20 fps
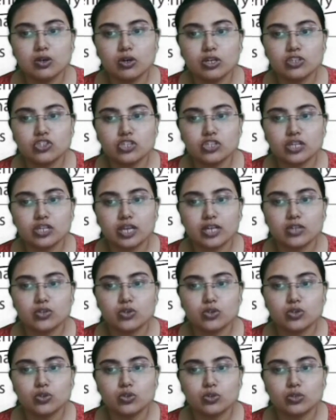or
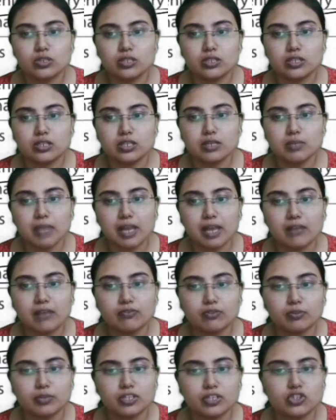genitourinary
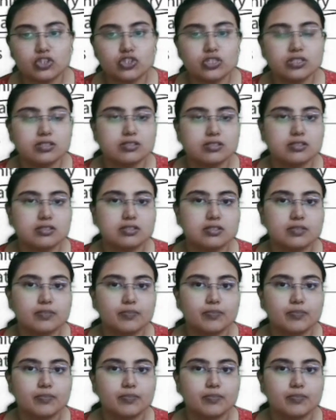malformations.